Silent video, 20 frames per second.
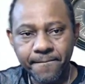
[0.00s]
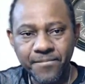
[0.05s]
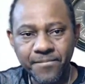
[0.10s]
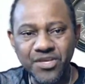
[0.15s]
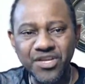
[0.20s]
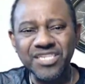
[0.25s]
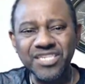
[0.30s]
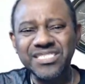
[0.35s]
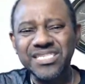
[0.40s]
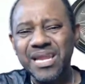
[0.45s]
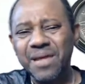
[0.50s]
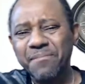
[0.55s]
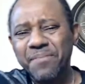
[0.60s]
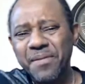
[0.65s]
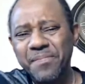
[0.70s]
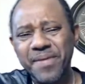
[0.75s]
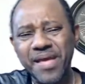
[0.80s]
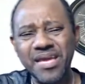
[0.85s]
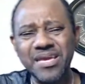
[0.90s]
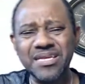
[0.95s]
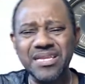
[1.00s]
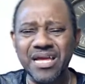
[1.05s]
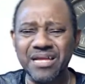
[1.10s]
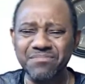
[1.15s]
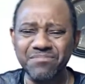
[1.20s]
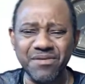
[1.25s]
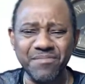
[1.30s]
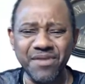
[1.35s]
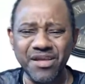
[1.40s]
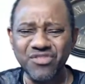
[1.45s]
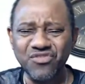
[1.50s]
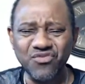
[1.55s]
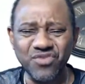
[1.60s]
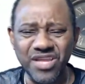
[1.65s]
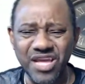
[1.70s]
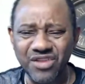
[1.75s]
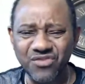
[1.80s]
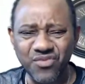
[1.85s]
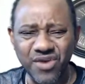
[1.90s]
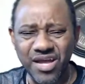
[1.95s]
You know, see them people I eat that. Remember
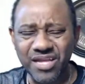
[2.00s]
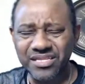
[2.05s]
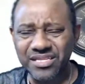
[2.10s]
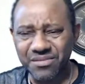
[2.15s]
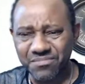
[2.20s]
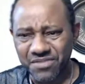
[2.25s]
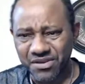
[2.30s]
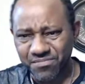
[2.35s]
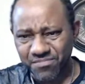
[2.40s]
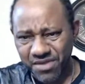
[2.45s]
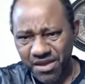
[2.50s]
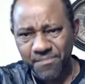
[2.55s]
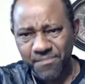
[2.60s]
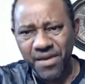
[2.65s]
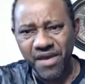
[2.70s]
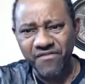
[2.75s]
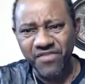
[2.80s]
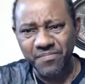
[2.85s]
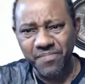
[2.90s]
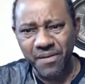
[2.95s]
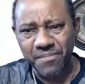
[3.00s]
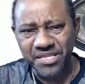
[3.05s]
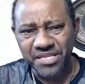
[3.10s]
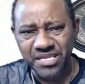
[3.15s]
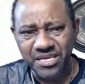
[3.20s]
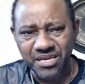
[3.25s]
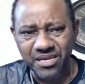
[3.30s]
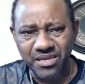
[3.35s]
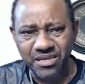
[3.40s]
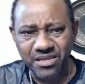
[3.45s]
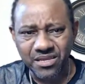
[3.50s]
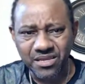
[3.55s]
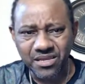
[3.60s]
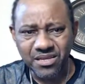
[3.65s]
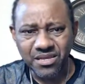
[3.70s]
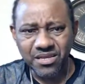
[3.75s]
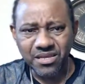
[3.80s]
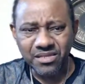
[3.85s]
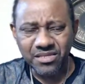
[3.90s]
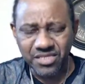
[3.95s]
Julia do her thing, me have it for my thing.
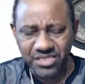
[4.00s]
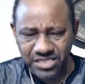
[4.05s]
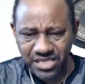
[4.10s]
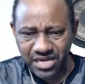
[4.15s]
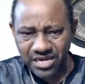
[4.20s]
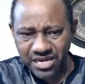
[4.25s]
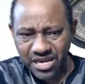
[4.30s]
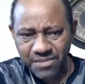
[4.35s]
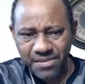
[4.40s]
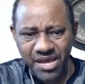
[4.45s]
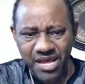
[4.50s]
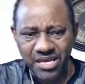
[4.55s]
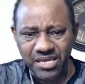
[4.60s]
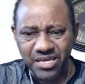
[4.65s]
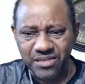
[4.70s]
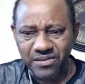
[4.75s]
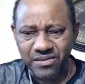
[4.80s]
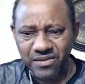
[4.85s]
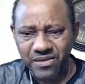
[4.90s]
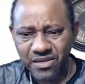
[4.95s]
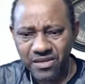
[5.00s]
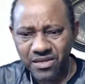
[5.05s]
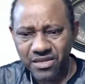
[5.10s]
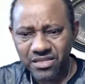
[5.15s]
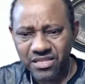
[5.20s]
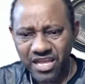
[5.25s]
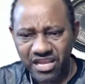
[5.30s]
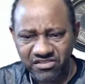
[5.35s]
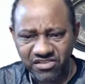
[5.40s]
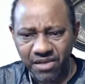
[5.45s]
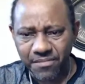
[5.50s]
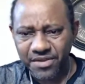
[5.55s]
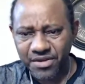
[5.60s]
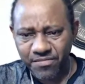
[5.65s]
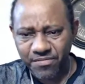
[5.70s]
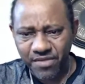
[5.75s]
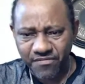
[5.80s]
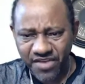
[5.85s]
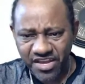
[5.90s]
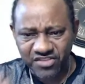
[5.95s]
She's selling a market. That's why
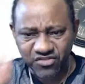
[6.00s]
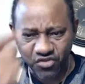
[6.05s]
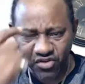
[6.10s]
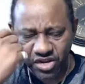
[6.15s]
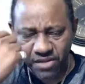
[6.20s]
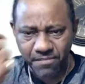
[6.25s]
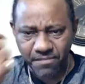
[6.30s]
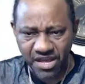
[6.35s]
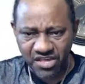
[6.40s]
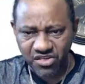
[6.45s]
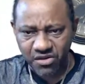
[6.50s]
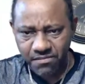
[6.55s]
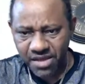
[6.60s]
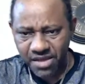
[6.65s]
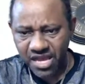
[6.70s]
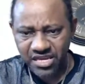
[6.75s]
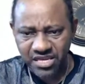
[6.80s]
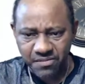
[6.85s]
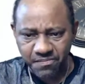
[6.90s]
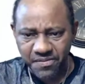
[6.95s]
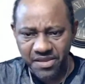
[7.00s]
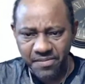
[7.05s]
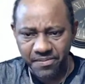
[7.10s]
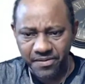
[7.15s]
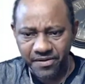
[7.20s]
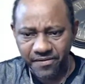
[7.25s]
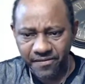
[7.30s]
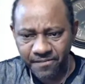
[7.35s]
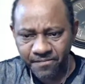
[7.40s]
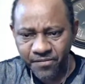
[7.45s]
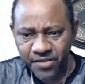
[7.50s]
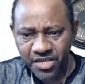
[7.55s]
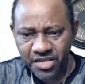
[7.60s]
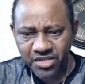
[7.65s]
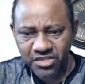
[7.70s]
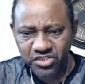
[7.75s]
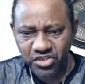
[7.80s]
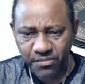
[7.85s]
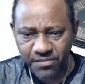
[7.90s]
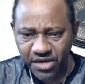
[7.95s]
me vex all them mash up market people.
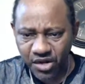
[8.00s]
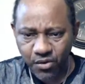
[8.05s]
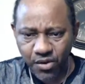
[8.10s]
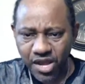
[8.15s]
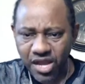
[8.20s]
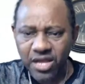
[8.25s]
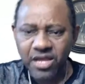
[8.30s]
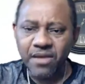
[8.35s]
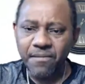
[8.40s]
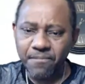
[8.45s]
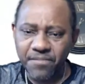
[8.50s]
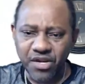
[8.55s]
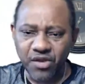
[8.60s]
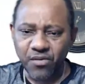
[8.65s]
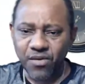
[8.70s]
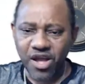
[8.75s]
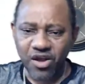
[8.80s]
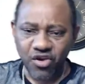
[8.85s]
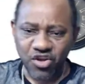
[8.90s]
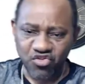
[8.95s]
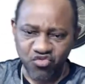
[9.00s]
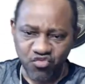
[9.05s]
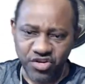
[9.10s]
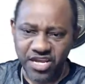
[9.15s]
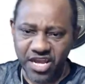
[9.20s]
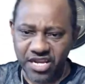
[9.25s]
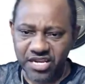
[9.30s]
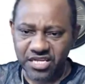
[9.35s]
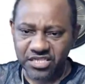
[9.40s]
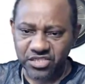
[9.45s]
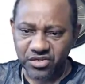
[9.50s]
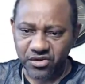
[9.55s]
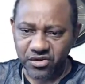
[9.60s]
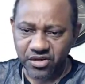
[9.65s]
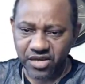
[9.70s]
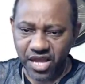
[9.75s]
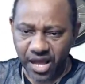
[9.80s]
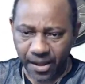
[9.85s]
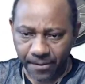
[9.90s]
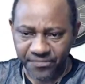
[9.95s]
So me know what Julia does so
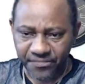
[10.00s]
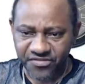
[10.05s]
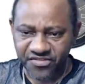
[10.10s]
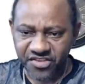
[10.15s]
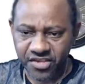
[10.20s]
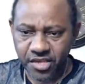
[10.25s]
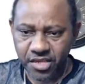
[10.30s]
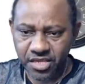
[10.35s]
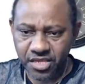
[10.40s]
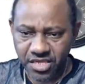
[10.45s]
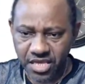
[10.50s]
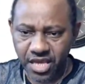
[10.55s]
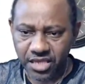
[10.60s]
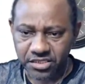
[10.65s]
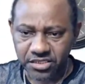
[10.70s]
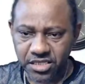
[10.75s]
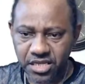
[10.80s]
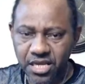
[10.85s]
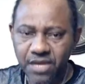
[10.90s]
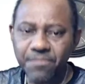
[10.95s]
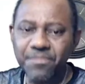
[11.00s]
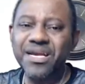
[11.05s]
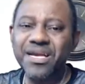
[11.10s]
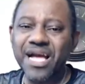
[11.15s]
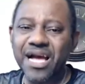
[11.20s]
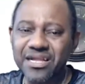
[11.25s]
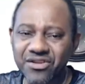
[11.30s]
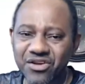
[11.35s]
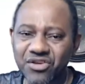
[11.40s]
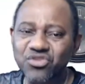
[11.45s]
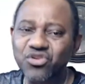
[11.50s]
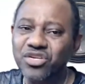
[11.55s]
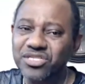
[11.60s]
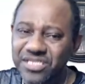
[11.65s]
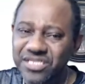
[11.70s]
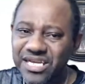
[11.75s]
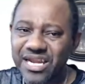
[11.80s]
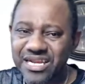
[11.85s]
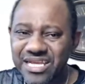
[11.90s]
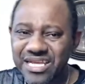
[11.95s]
apps. Yes. Because just
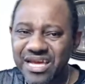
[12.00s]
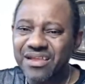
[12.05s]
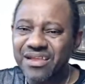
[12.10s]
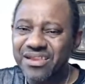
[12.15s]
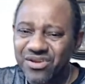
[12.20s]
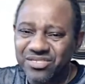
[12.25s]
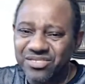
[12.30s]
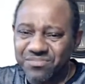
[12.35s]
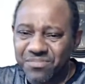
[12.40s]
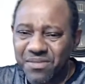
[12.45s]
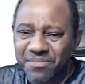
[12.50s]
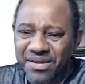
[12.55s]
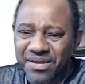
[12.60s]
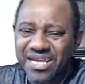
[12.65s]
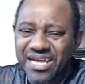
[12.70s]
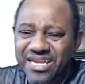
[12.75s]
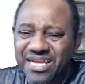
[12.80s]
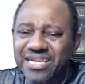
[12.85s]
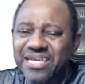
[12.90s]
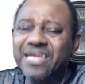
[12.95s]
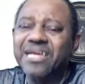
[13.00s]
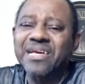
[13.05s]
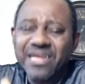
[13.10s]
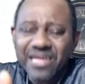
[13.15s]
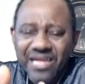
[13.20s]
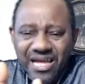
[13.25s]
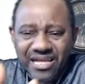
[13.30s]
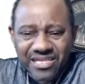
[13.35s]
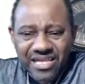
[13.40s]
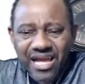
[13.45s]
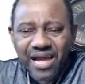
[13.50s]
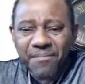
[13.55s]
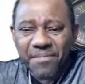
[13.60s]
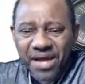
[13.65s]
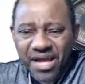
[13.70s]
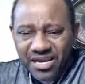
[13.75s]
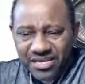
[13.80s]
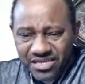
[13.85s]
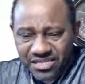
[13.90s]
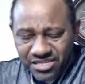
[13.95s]
the other day, a
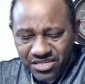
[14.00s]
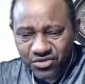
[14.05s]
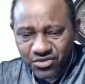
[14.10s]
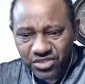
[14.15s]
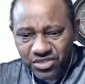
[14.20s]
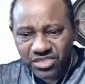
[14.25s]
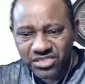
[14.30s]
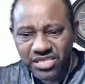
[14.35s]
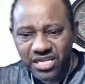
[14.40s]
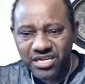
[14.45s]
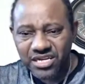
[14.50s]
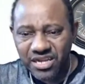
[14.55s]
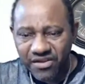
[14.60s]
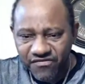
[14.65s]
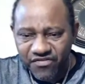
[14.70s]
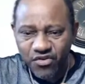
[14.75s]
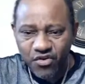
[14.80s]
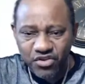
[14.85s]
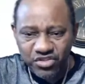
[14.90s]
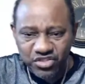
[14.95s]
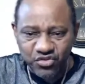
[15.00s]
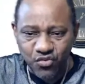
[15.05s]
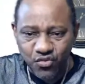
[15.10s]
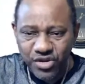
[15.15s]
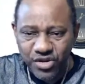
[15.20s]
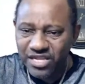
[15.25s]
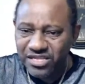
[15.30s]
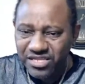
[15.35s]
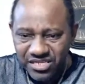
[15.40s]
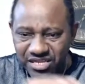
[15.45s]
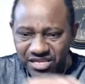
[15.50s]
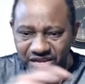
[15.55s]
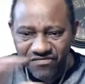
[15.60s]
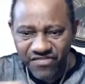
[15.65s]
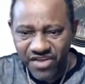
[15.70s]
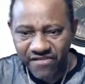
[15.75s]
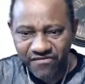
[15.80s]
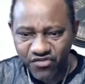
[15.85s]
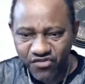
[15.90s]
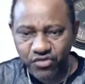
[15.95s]
market she used to sell in a forgot school and thing never
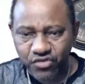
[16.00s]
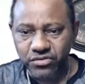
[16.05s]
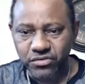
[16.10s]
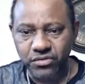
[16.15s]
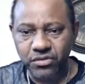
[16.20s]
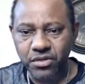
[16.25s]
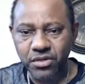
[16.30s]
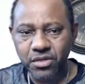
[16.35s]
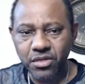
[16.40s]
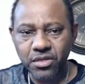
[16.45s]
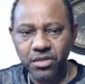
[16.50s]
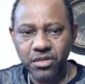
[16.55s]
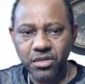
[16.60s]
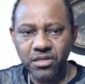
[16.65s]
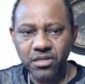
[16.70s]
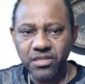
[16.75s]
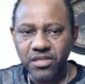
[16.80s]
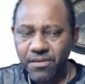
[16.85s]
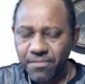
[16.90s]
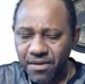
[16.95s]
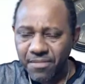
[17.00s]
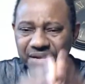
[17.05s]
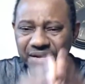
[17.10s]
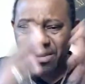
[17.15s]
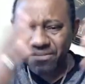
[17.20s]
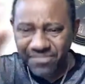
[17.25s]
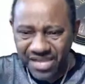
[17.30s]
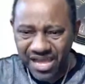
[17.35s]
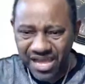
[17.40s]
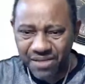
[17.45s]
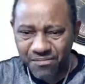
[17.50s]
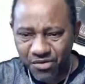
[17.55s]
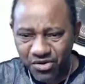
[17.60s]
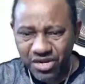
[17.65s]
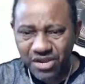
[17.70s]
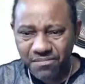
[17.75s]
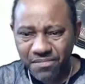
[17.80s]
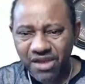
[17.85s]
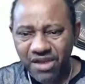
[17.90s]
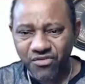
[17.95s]
have nothing. Remember them talk about
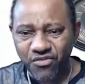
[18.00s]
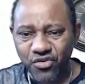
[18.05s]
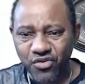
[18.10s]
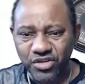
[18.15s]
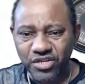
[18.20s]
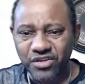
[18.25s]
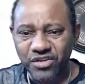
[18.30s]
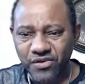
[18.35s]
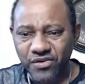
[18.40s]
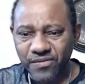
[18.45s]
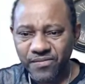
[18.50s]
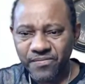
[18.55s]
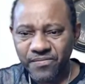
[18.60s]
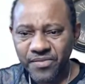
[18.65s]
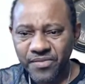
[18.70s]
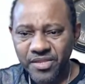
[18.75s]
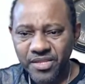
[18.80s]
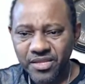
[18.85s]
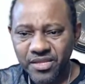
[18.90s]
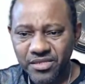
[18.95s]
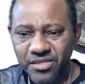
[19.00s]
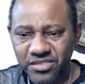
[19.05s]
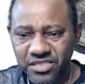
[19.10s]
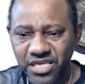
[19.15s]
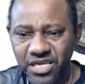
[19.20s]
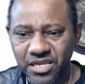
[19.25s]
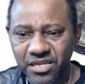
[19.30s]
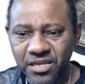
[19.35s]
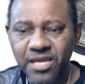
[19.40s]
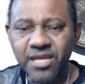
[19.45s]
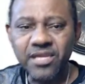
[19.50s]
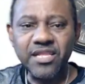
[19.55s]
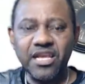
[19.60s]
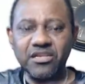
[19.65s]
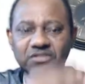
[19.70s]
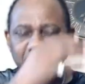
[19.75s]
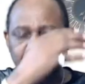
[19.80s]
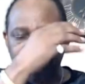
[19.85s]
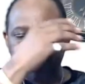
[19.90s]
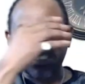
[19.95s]
them background, you know. See,
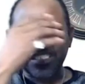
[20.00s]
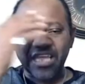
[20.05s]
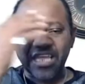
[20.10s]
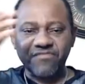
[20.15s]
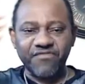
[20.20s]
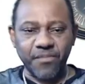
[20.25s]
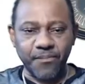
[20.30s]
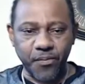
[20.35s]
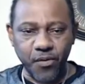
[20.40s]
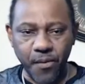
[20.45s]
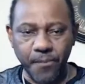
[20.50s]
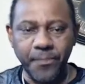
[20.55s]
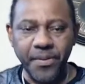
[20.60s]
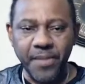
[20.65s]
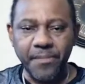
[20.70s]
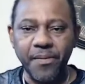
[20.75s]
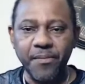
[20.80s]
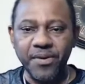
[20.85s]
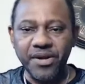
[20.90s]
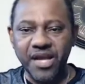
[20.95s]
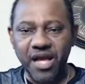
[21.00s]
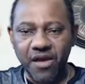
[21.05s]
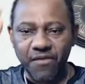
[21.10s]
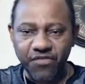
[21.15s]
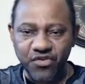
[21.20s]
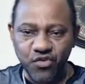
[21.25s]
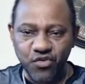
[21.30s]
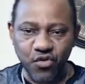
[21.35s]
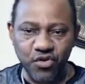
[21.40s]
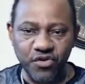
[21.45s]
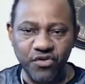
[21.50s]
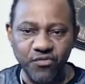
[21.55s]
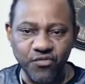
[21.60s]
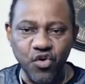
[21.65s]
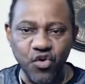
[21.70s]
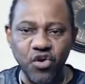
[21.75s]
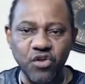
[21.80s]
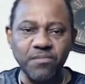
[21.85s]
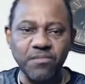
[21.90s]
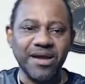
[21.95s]
that's why we stand for poor people, because we know the
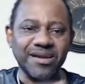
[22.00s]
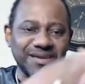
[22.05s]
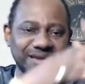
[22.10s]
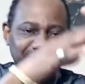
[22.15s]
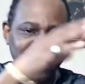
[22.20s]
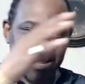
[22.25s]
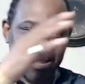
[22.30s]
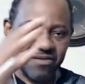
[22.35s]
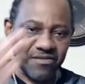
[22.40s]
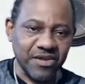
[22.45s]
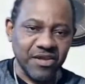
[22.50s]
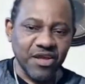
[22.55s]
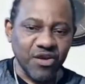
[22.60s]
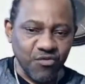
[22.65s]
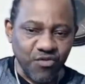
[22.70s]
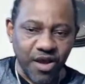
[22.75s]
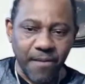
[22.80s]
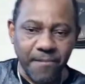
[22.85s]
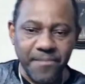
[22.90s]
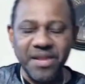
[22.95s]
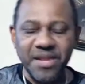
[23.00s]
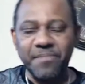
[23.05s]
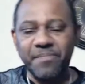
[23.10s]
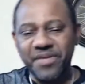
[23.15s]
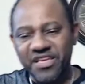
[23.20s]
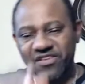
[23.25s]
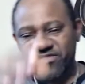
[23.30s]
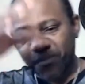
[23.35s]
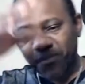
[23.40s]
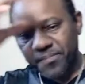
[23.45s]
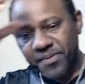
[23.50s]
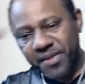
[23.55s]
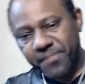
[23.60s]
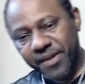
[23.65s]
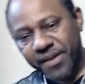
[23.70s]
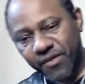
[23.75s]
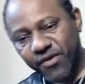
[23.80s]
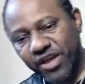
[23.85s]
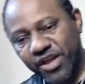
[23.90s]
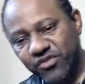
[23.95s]
old man dead and we have built place for
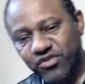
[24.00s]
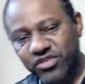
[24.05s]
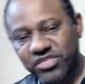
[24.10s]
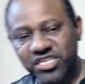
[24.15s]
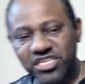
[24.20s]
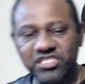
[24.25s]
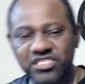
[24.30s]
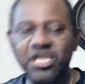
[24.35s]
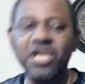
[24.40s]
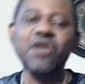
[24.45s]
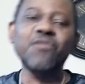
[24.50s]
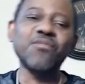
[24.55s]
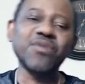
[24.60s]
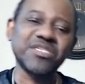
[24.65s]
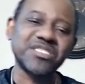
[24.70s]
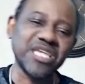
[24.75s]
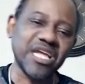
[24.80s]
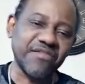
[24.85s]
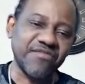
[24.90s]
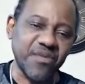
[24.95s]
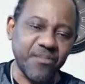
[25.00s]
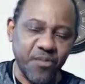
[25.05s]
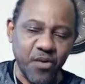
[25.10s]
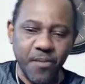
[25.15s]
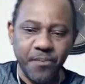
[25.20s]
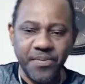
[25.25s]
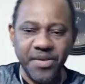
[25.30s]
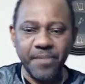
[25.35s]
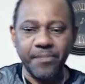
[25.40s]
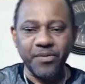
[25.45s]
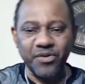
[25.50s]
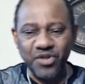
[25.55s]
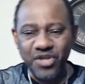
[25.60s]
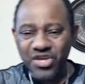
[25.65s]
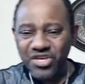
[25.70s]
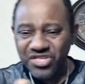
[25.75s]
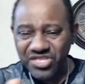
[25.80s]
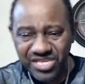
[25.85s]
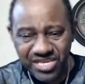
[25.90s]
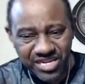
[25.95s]
people and we have do things. We stand for poor people.
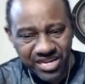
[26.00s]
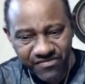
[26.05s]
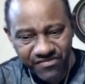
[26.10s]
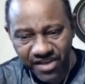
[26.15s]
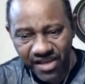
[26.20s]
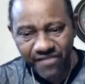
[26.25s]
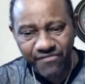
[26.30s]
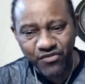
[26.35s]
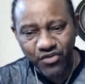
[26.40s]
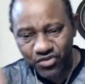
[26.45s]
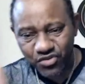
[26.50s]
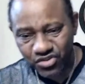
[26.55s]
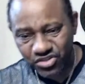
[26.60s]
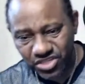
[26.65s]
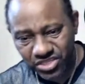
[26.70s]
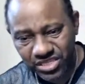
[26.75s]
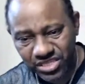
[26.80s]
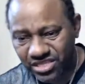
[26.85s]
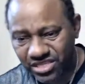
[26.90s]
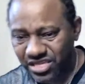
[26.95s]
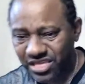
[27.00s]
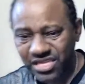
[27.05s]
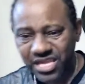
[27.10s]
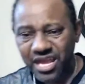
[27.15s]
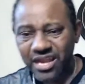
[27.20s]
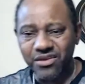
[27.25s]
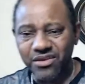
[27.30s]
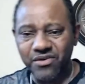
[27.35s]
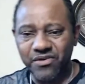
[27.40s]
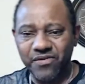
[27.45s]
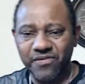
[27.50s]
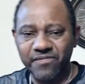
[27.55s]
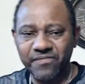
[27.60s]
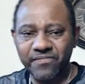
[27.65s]
She never have nothing. She tell you.